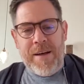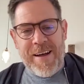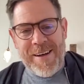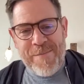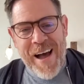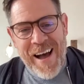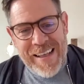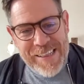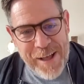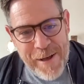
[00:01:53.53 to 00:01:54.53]
I
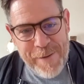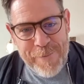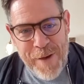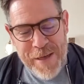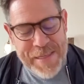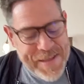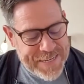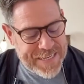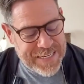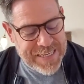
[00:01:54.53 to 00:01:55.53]
love
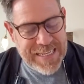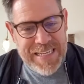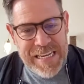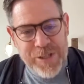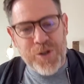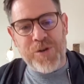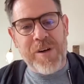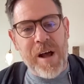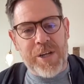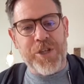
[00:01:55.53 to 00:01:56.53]
this
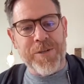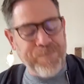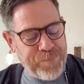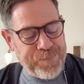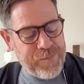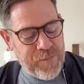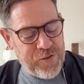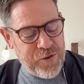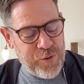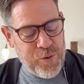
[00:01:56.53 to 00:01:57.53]
introduction
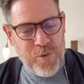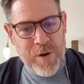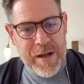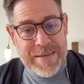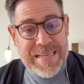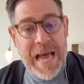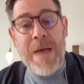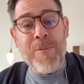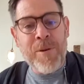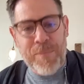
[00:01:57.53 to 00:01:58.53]
to
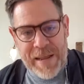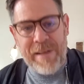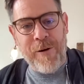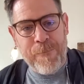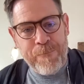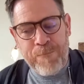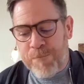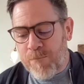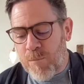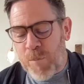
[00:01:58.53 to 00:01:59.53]
Simon Peter,
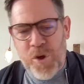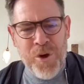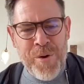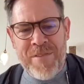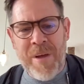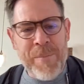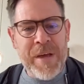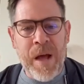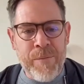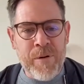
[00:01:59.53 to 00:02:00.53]
who ends up
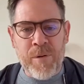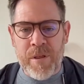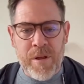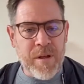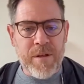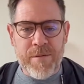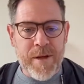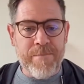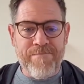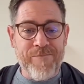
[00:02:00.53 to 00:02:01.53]
becoming one of the